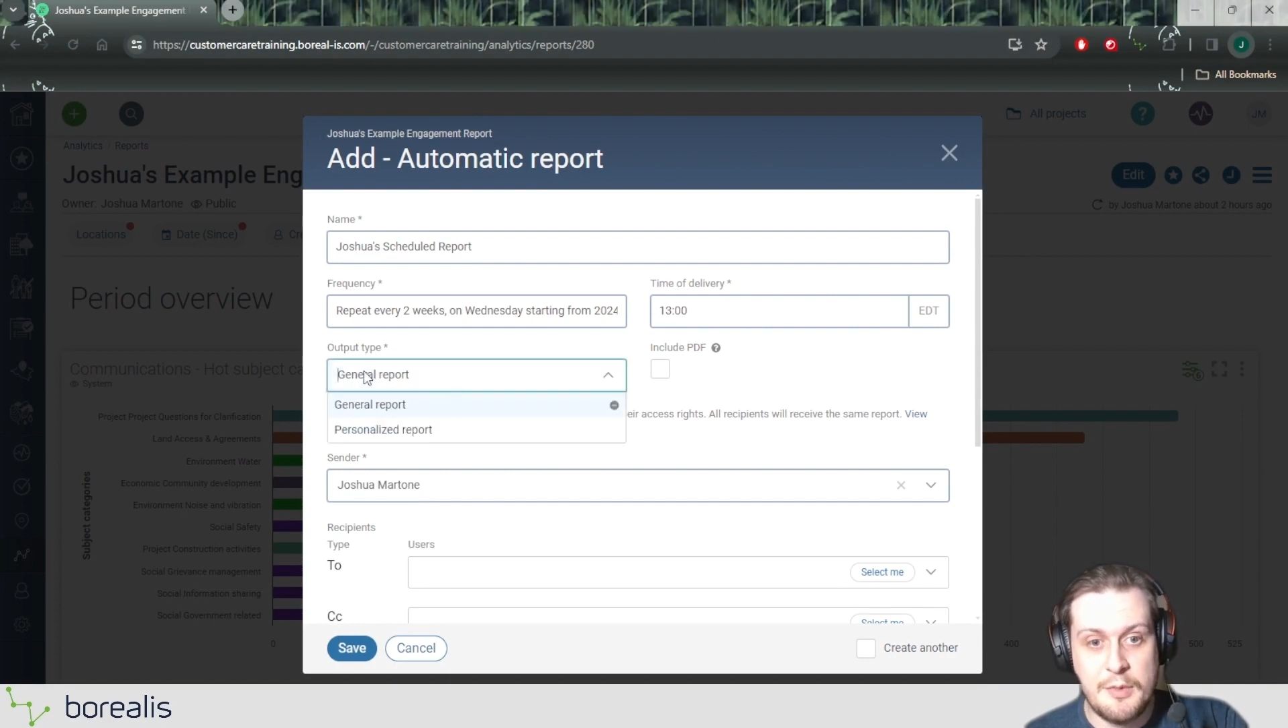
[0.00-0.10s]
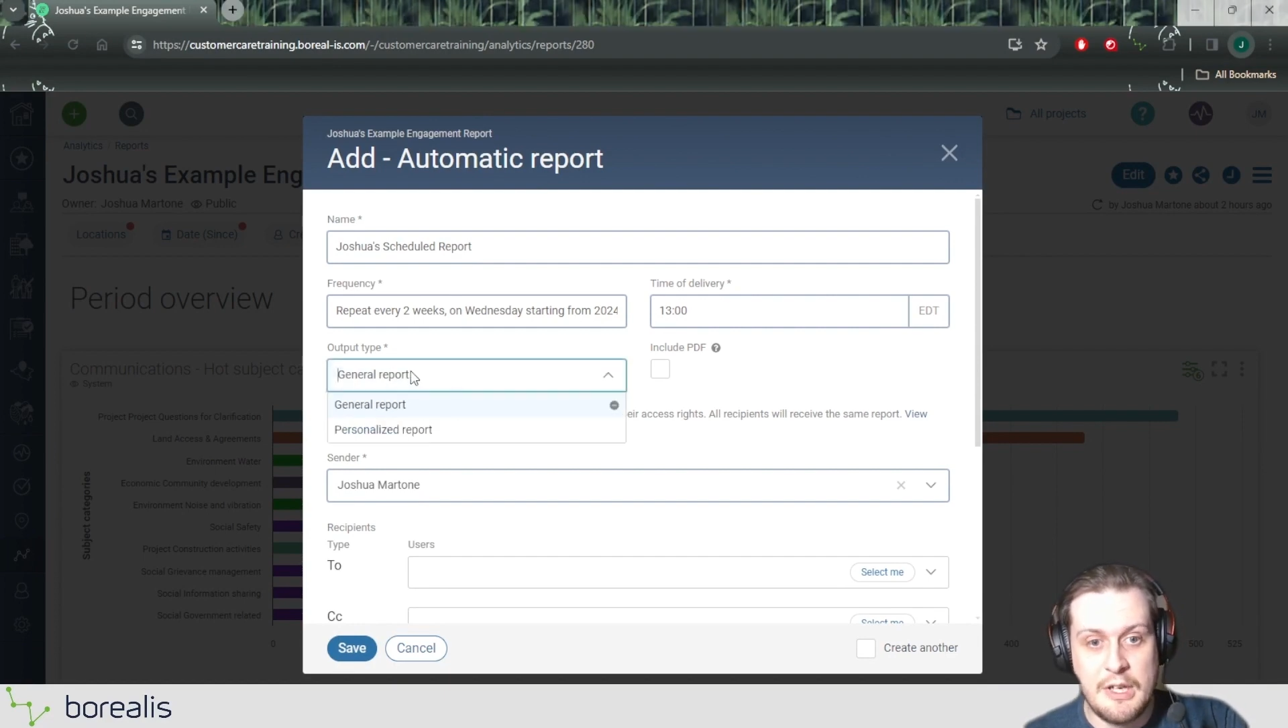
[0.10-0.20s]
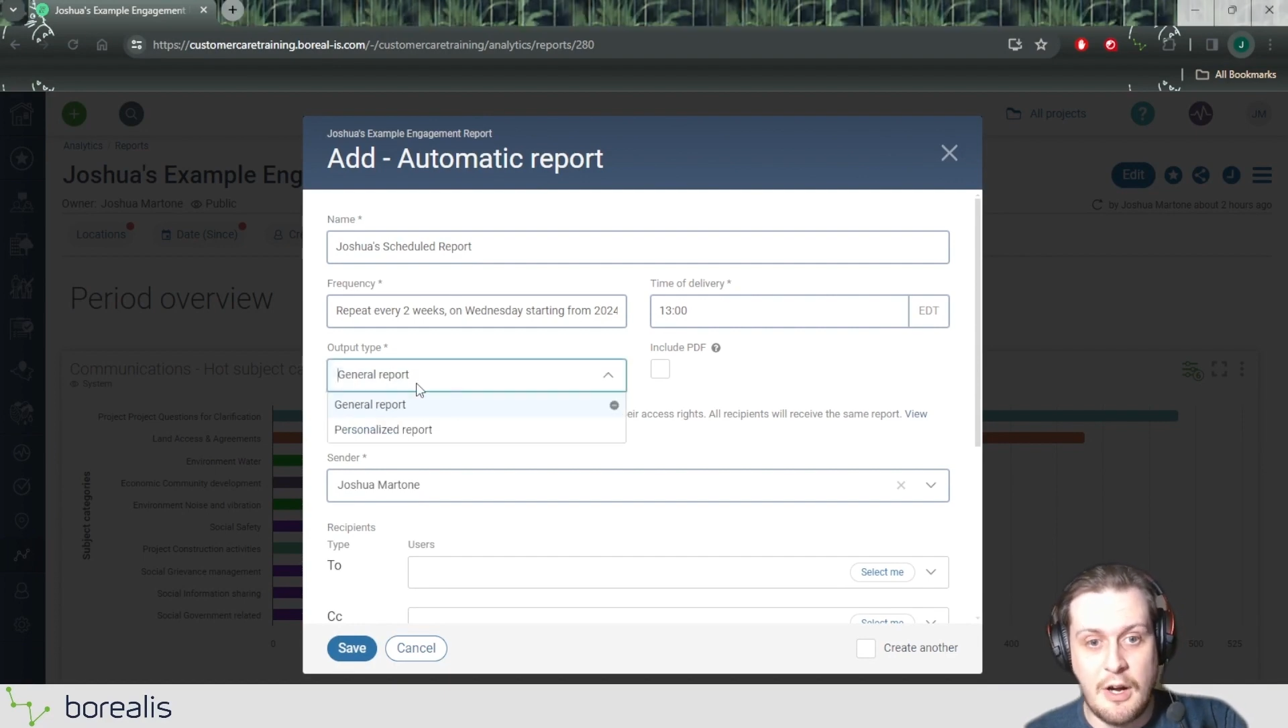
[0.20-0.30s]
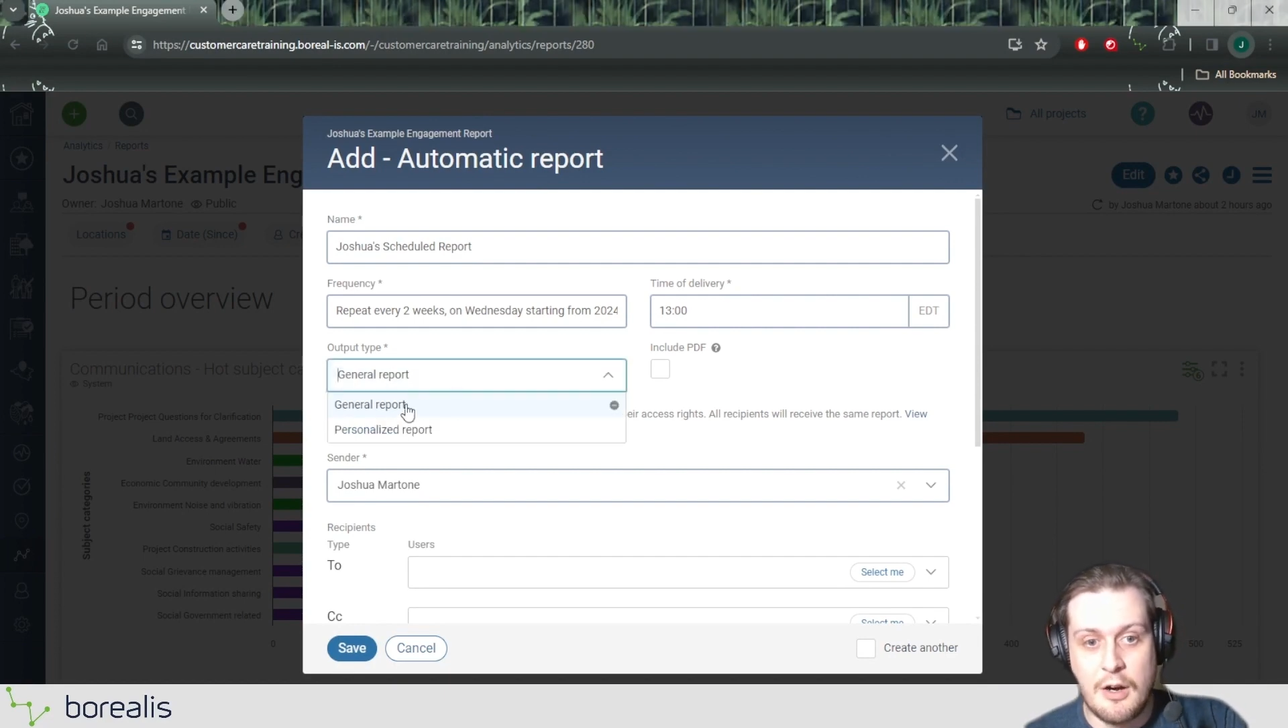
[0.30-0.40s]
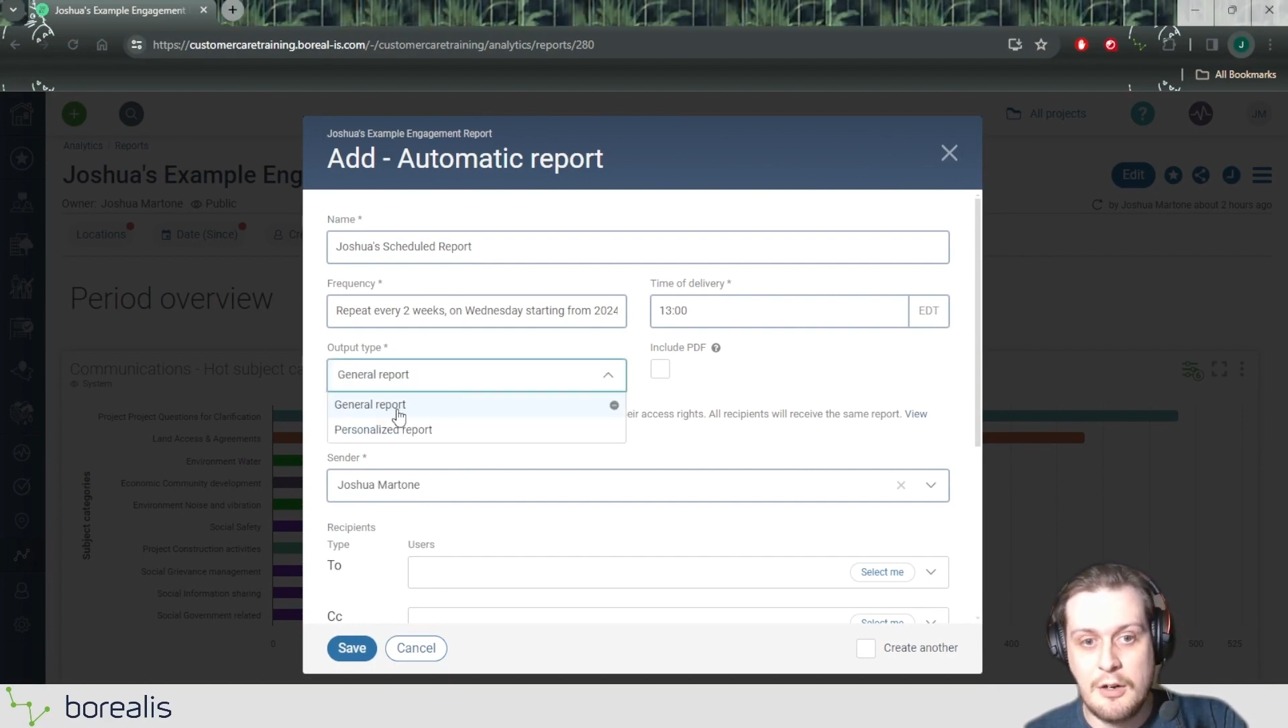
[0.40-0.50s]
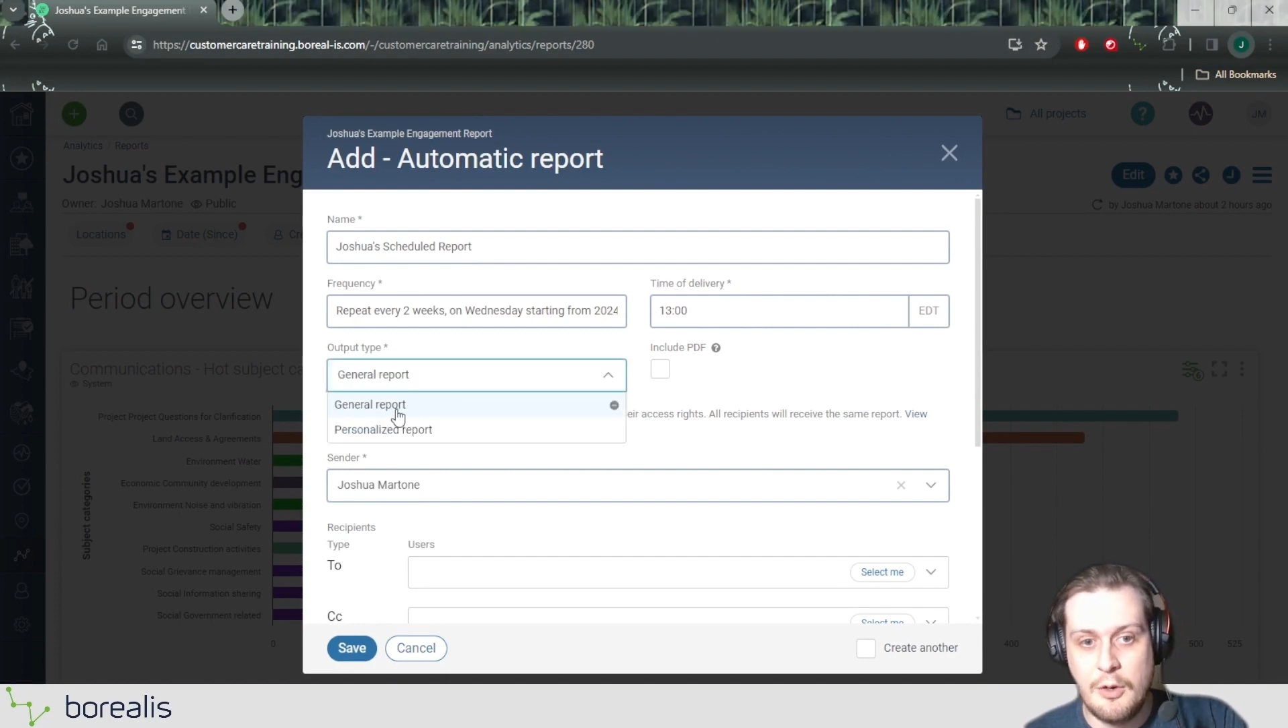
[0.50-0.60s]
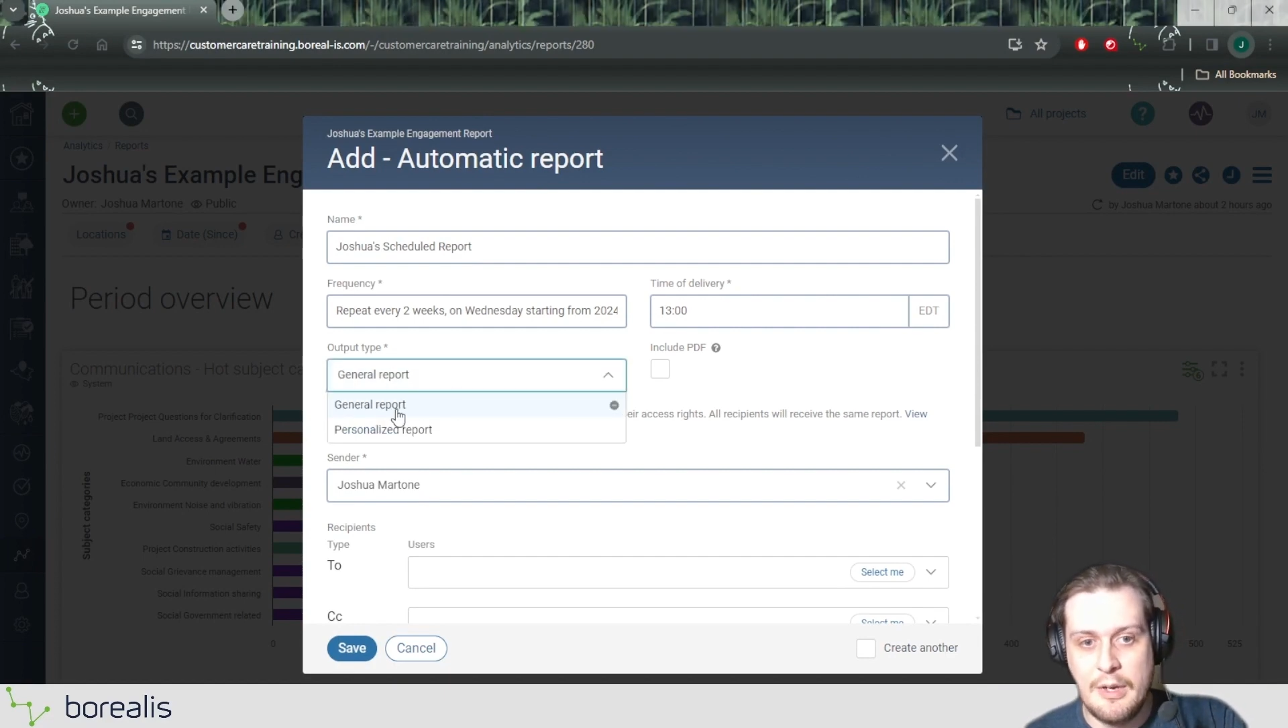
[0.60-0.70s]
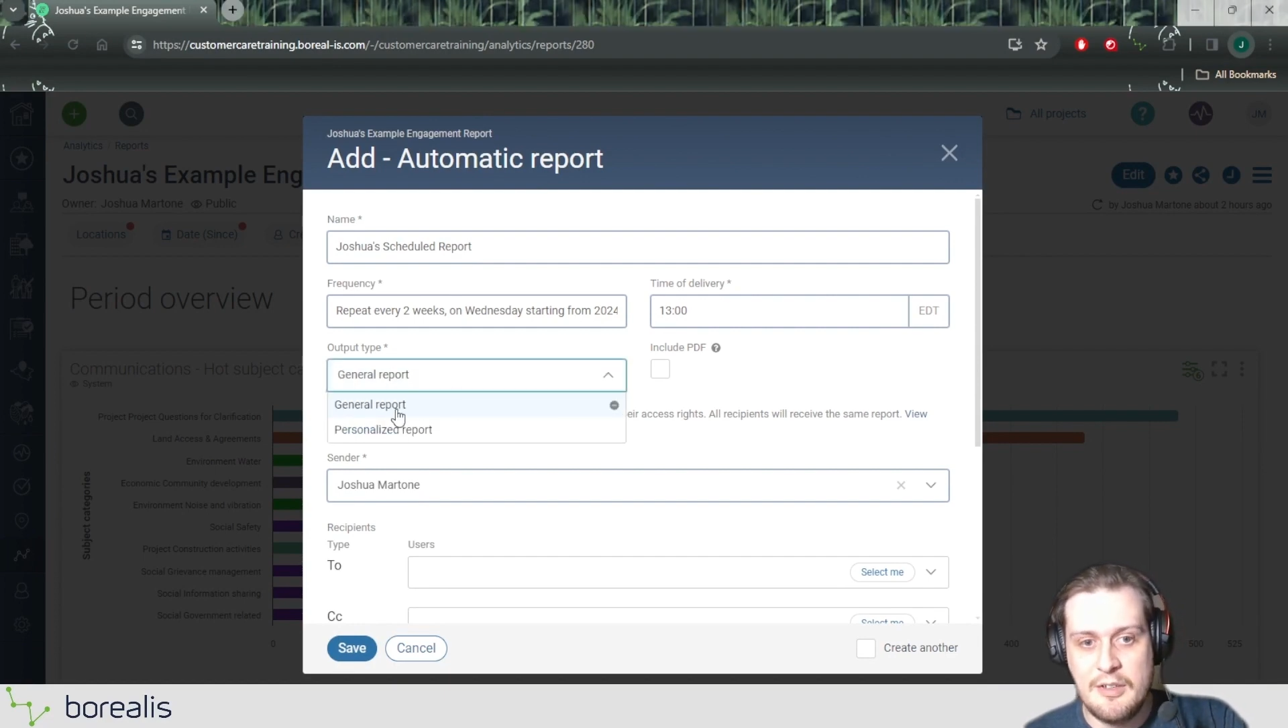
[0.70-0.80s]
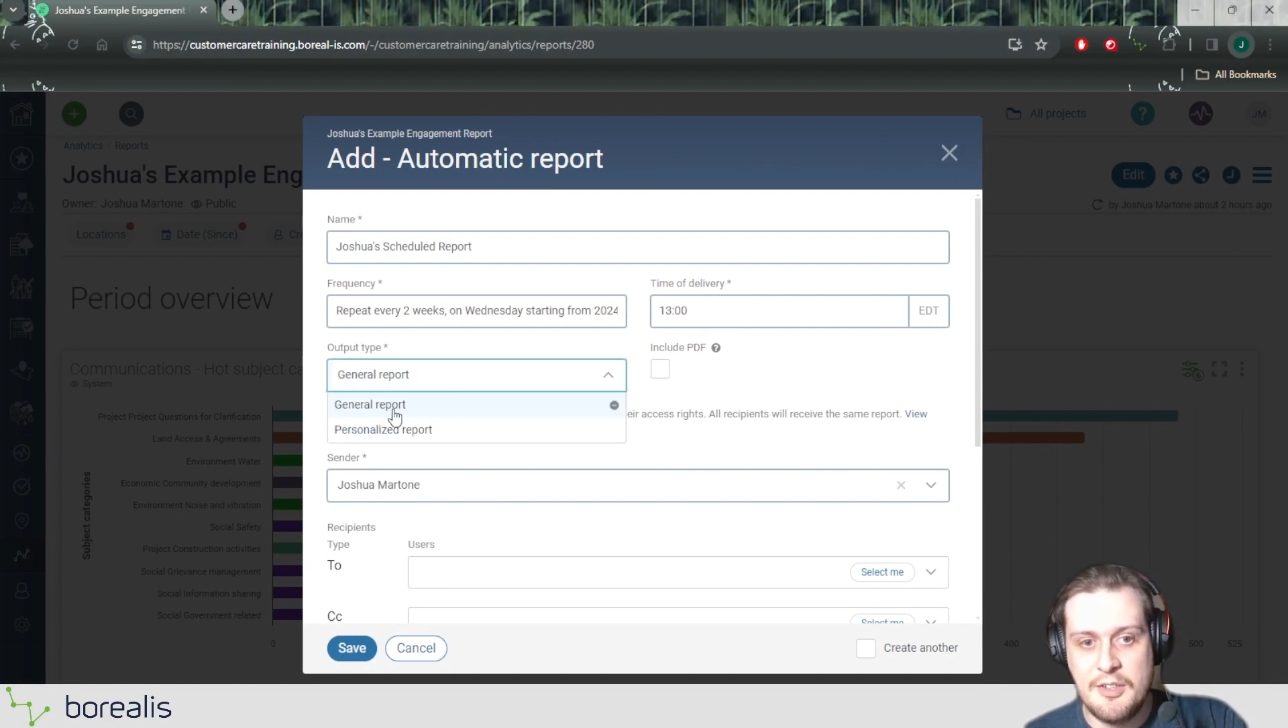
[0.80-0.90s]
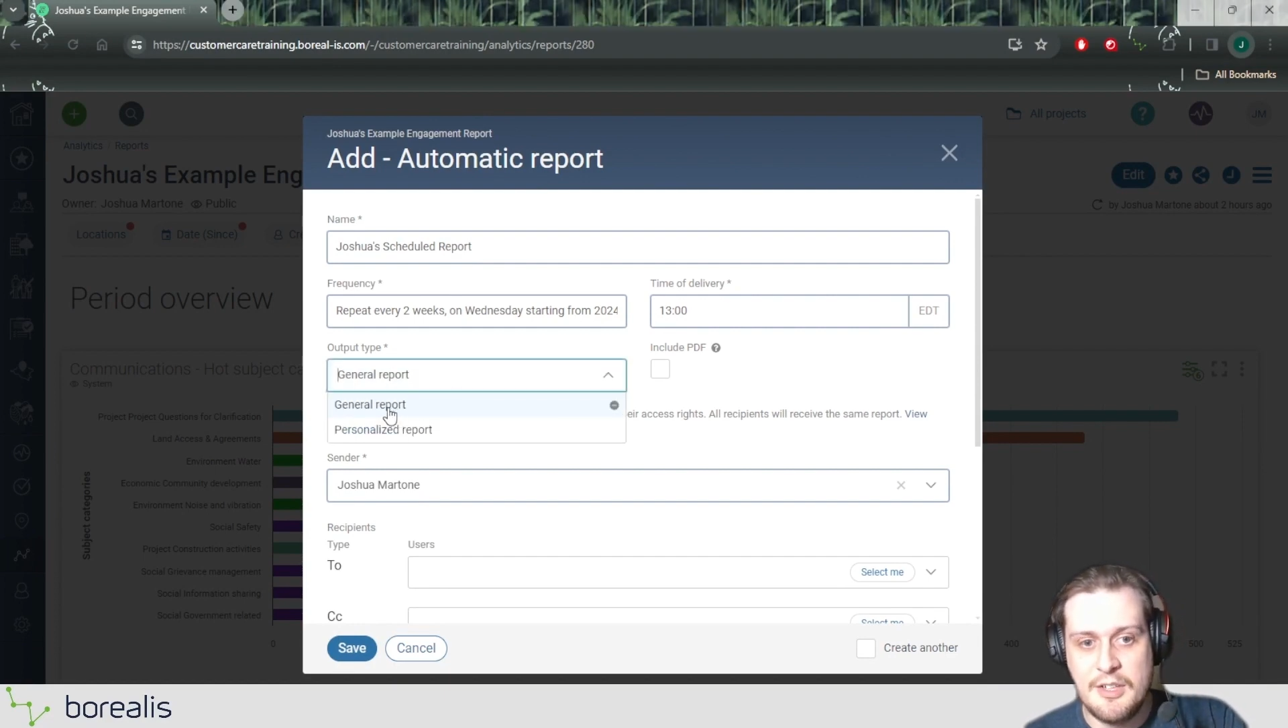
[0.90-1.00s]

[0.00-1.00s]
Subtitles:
We are going to